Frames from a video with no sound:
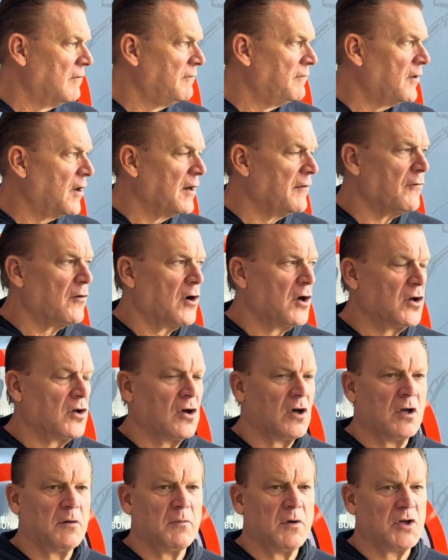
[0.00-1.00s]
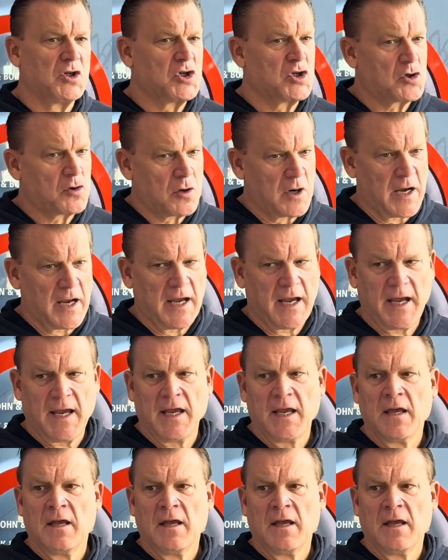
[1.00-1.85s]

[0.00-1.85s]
very, very good. But Trey,